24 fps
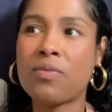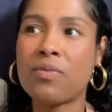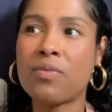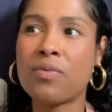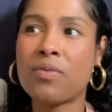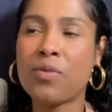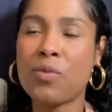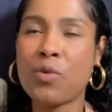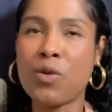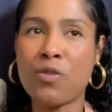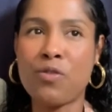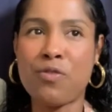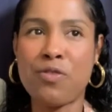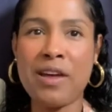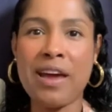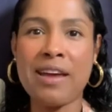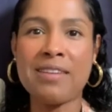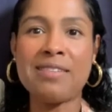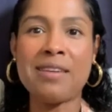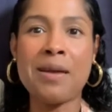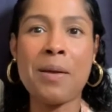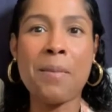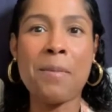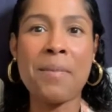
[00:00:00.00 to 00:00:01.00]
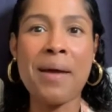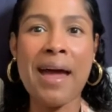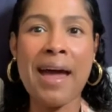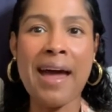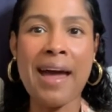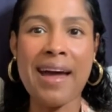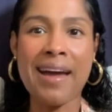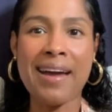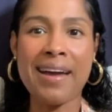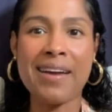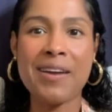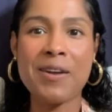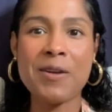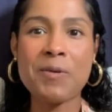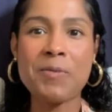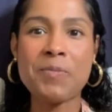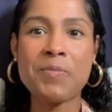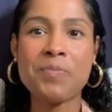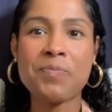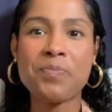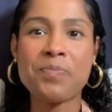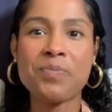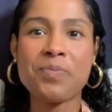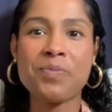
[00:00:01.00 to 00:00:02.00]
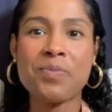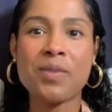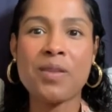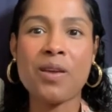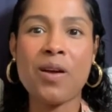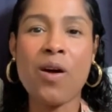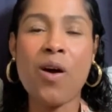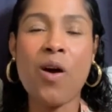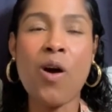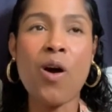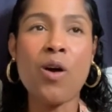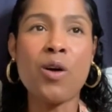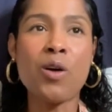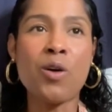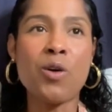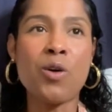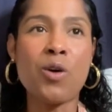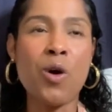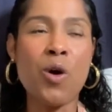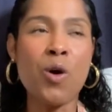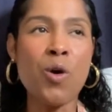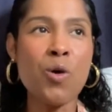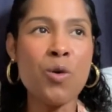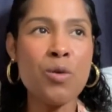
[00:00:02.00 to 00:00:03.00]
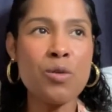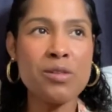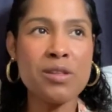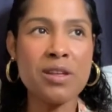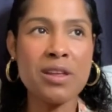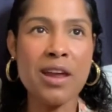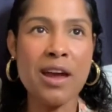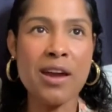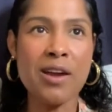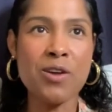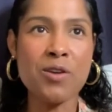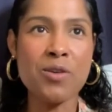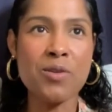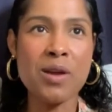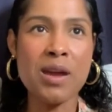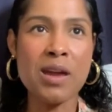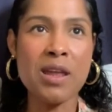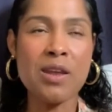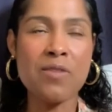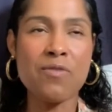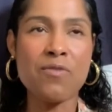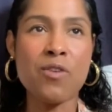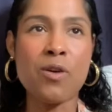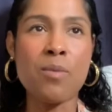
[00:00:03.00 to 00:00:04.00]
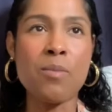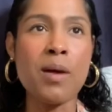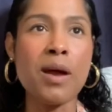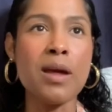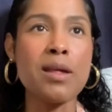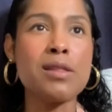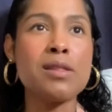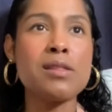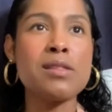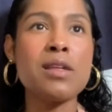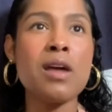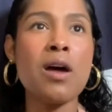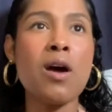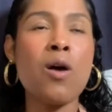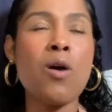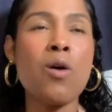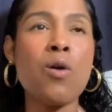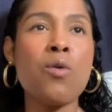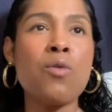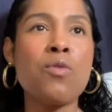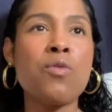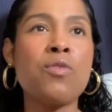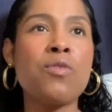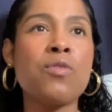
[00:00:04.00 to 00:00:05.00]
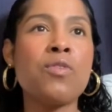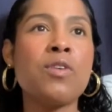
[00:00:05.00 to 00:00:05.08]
reflecting back on goals that I created for myself,